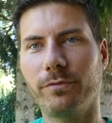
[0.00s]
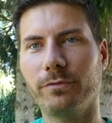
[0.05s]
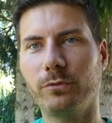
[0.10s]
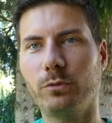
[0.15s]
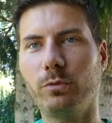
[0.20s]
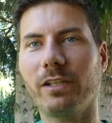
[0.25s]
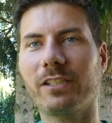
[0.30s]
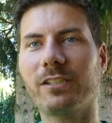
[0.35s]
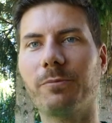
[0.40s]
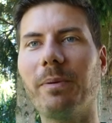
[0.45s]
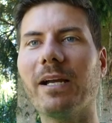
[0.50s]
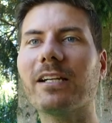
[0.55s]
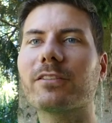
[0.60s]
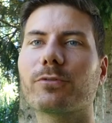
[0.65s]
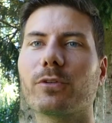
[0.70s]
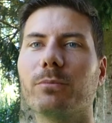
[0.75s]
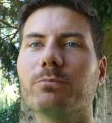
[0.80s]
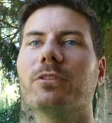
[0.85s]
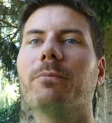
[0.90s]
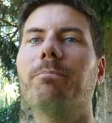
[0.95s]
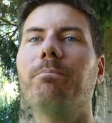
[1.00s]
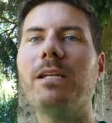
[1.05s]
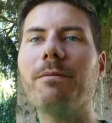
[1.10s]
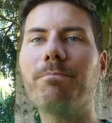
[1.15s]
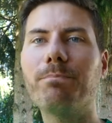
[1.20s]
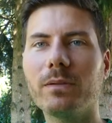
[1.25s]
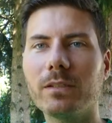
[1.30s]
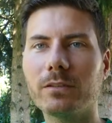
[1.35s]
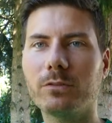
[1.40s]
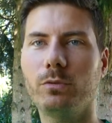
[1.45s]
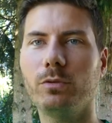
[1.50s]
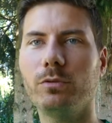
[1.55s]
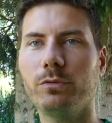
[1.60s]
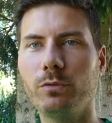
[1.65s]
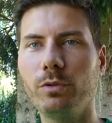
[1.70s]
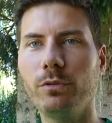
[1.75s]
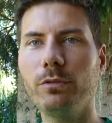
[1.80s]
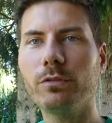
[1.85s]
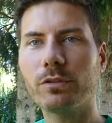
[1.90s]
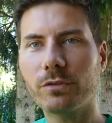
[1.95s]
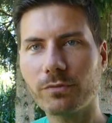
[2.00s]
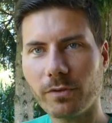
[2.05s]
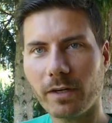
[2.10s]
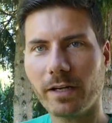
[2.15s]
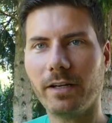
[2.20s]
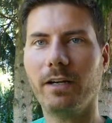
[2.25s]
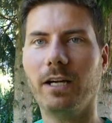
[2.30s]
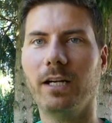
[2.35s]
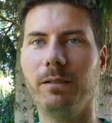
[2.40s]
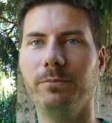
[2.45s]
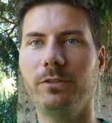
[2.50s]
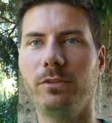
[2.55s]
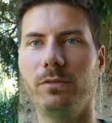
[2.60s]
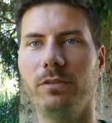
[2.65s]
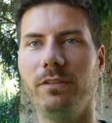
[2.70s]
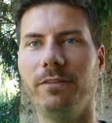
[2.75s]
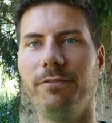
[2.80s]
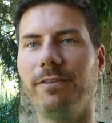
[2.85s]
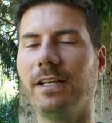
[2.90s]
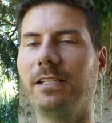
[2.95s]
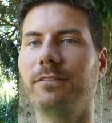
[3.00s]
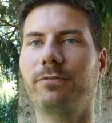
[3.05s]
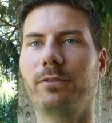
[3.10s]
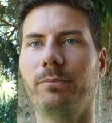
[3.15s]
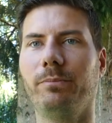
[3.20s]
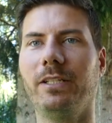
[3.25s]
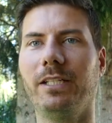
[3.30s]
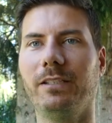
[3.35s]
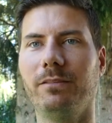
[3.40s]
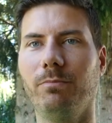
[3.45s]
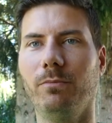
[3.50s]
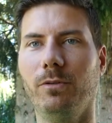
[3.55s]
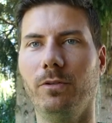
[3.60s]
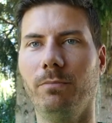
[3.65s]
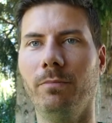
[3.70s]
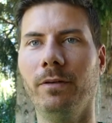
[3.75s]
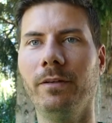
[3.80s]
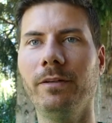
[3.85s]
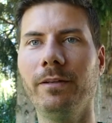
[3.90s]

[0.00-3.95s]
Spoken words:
to expect from the people to use firearms to defend from that mob.